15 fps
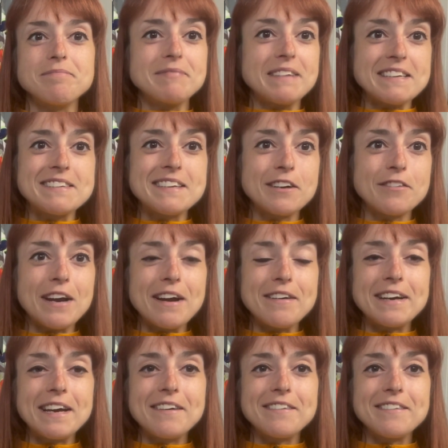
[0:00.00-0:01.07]
that's going to round
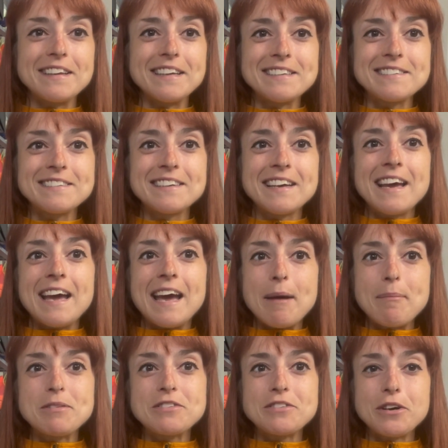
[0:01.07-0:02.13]
out this
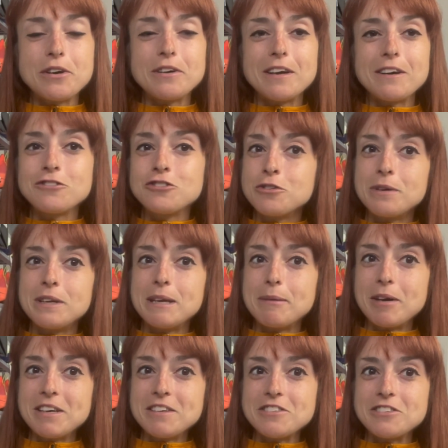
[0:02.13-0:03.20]
episode of Shoe Eating
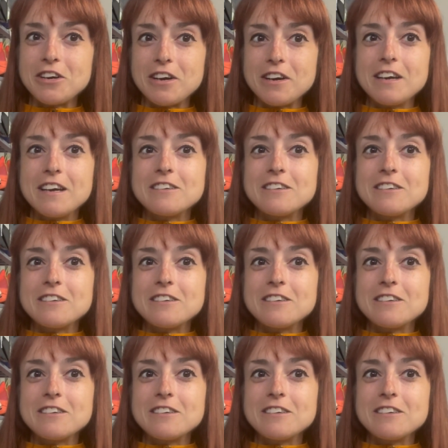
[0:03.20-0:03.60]
Monster.